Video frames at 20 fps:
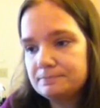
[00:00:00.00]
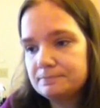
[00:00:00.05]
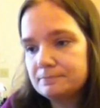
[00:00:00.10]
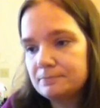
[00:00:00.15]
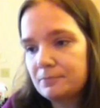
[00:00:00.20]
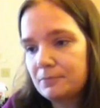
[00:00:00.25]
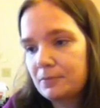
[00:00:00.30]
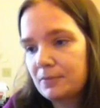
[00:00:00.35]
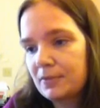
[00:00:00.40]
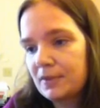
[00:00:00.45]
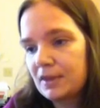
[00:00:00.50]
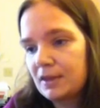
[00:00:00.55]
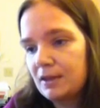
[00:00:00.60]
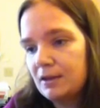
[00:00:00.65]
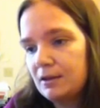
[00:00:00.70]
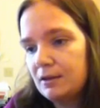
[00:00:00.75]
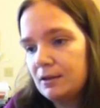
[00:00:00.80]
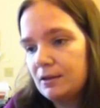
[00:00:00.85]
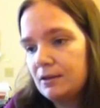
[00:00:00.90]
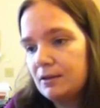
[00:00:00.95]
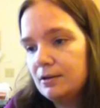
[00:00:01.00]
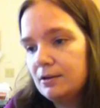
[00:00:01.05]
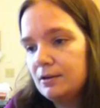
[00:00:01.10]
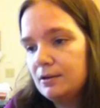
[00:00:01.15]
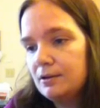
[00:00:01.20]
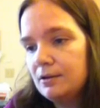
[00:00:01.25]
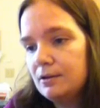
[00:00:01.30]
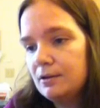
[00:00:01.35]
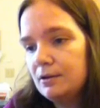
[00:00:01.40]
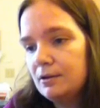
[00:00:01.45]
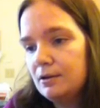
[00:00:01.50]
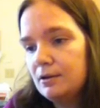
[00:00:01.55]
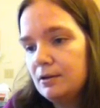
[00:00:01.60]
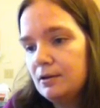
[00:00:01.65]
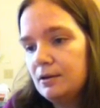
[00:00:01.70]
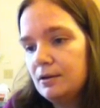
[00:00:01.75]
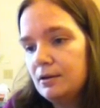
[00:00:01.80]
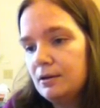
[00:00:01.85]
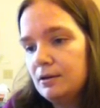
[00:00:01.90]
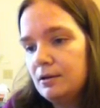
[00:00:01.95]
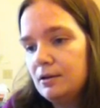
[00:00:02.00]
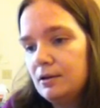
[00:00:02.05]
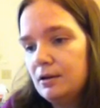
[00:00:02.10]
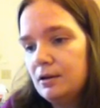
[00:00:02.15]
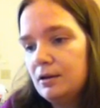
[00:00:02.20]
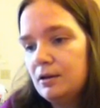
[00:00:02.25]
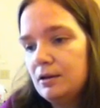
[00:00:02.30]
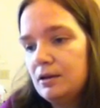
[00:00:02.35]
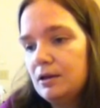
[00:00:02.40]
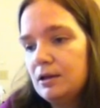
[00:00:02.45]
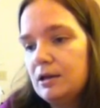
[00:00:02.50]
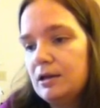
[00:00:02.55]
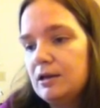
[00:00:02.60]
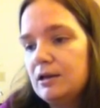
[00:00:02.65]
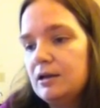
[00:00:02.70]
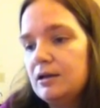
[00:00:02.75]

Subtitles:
(no one is talking)